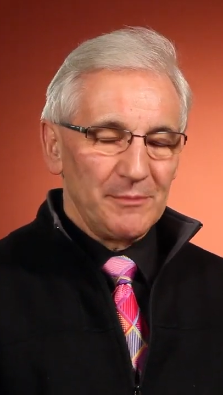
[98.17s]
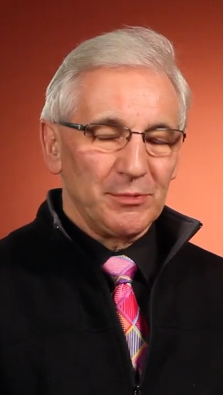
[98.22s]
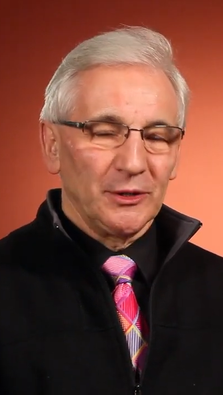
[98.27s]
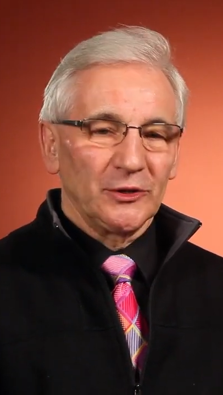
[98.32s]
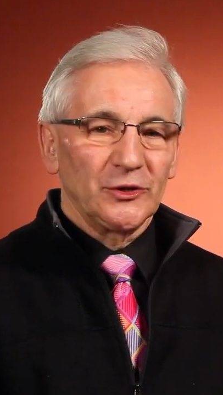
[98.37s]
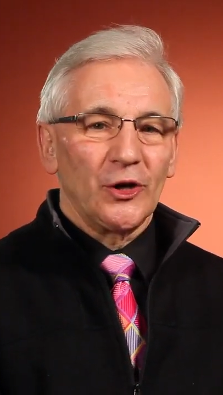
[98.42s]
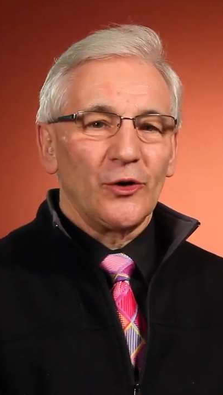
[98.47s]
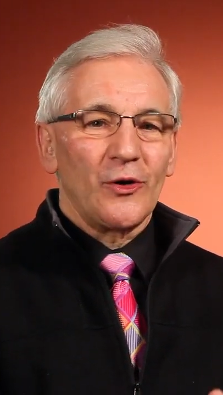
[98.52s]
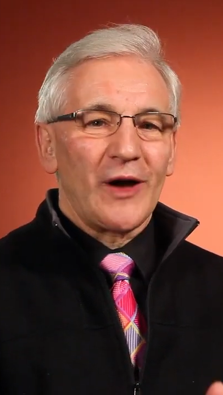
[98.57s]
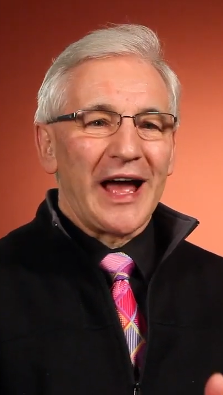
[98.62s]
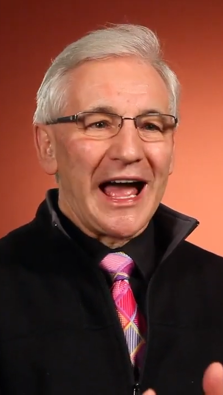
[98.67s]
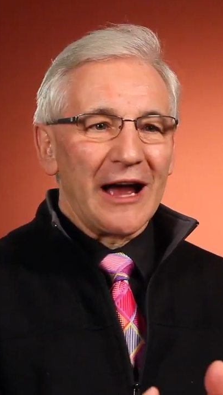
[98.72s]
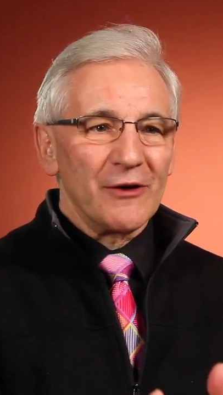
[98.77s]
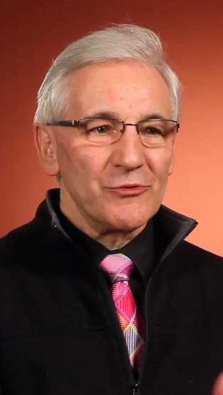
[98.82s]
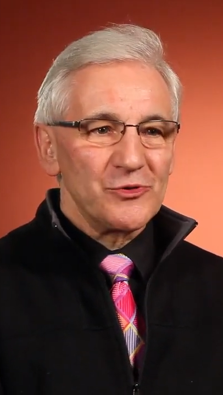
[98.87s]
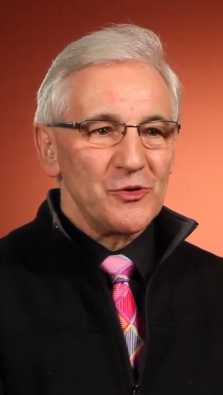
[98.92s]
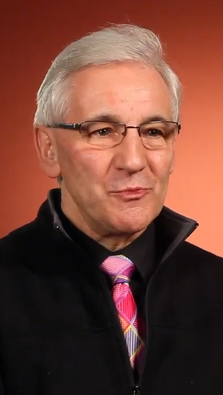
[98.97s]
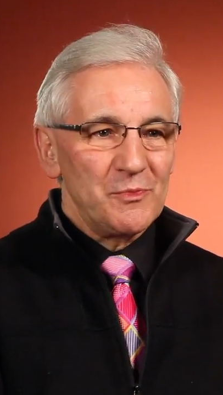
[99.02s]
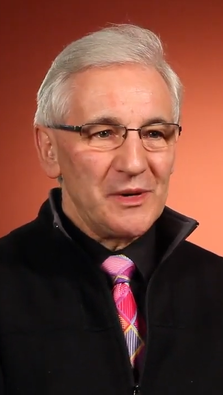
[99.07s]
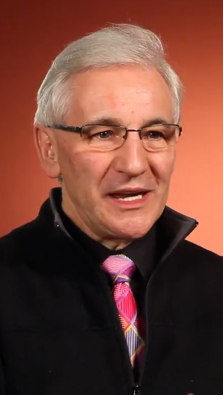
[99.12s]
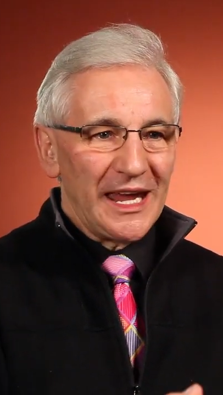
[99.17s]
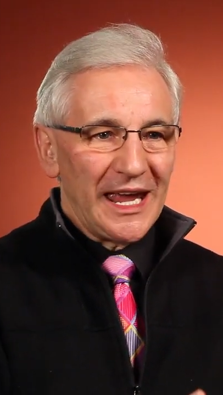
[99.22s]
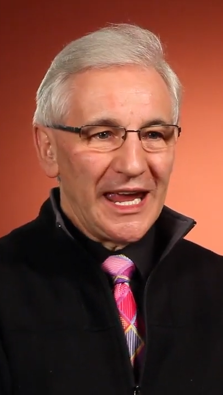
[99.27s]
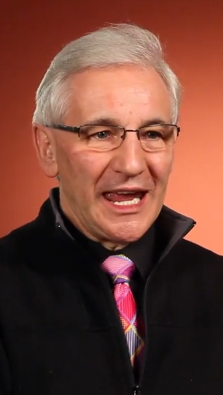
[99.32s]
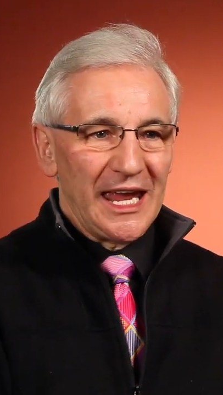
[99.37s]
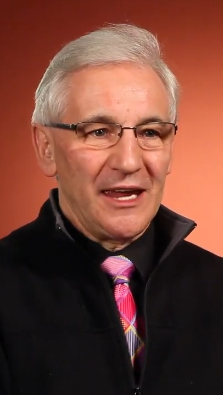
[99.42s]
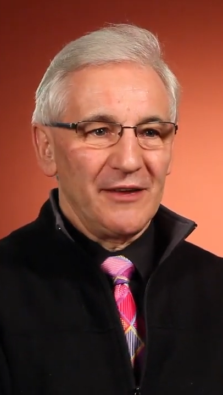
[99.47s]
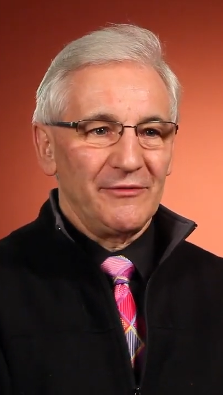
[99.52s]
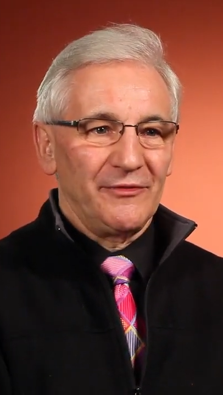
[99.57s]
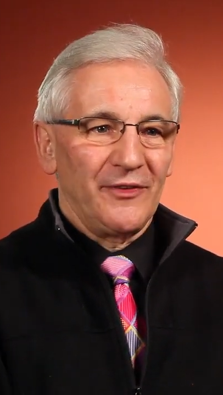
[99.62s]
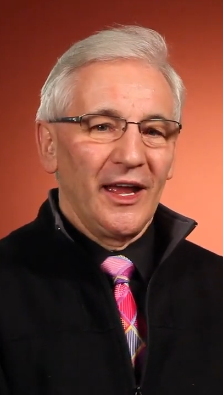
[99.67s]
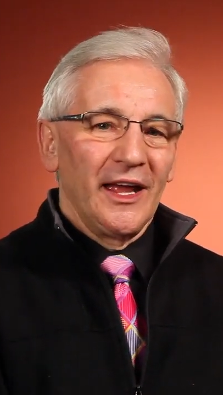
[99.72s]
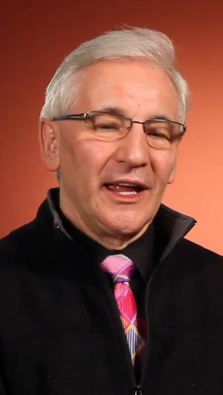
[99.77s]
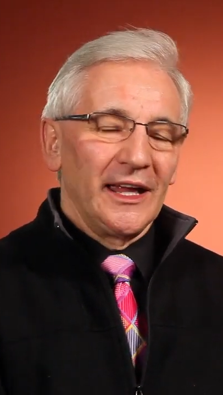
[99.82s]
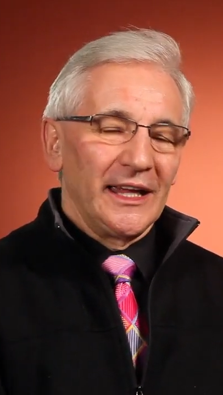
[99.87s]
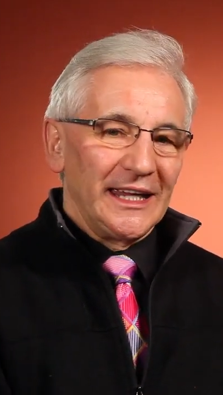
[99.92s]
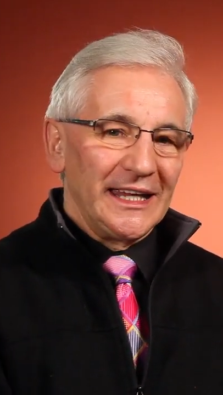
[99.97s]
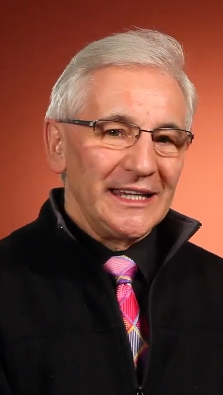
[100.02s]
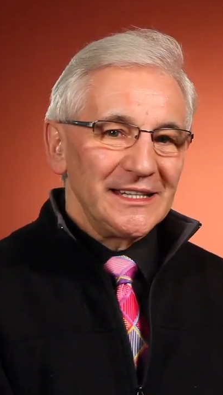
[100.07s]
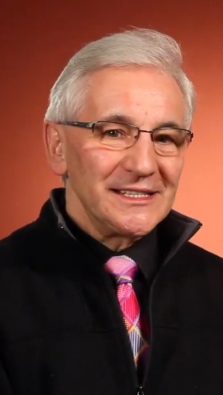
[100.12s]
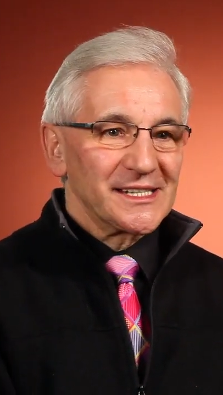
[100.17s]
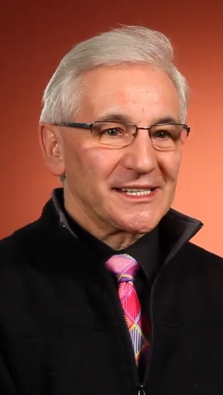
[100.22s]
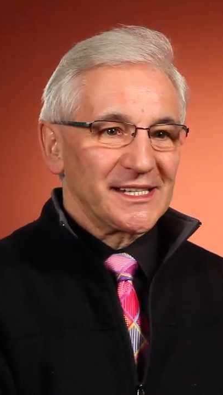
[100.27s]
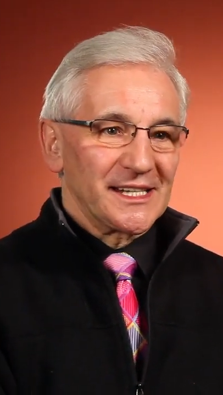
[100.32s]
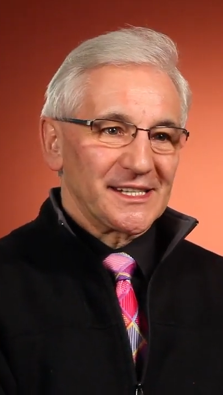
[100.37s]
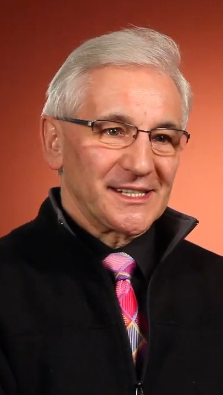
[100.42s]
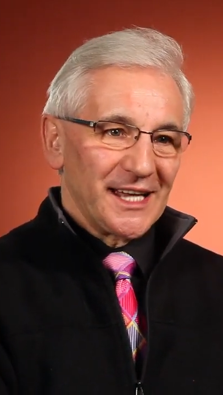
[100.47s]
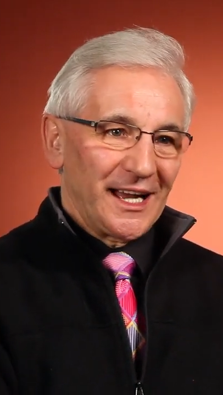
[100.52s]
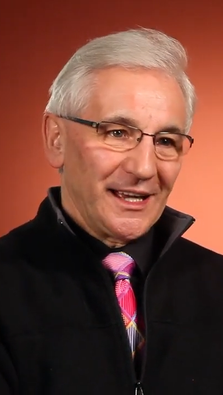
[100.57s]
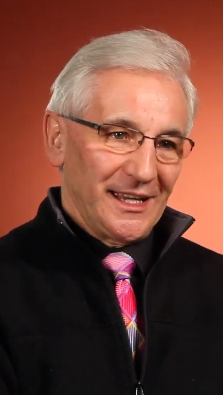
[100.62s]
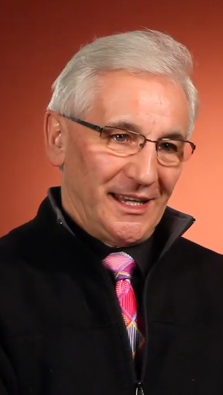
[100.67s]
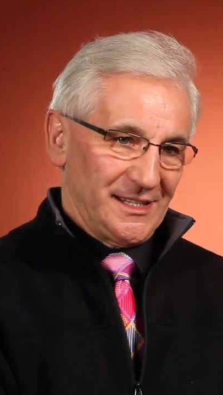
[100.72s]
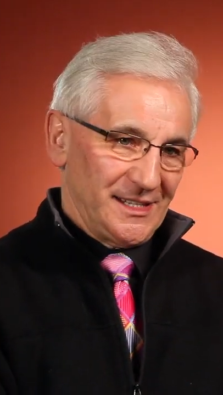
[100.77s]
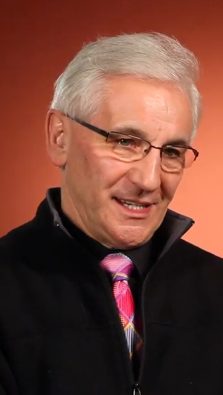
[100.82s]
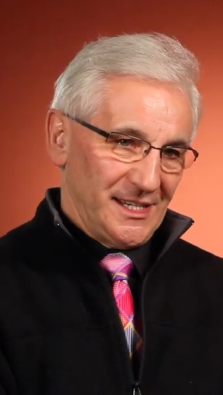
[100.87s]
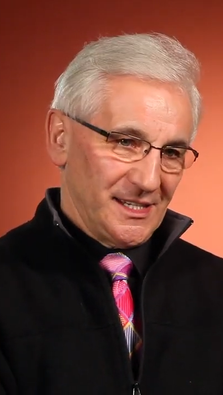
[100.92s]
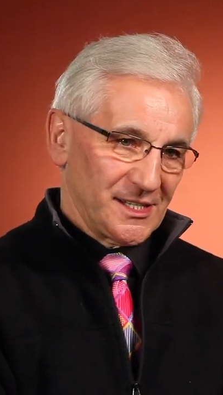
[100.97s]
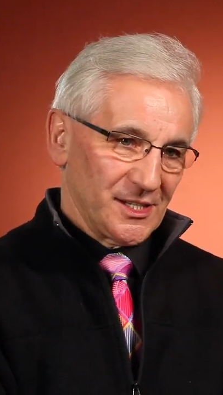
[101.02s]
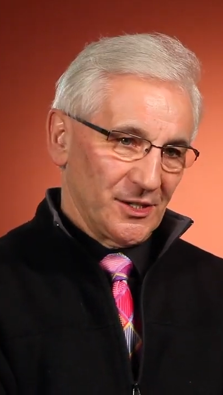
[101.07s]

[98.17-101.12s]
People know how to behave in society.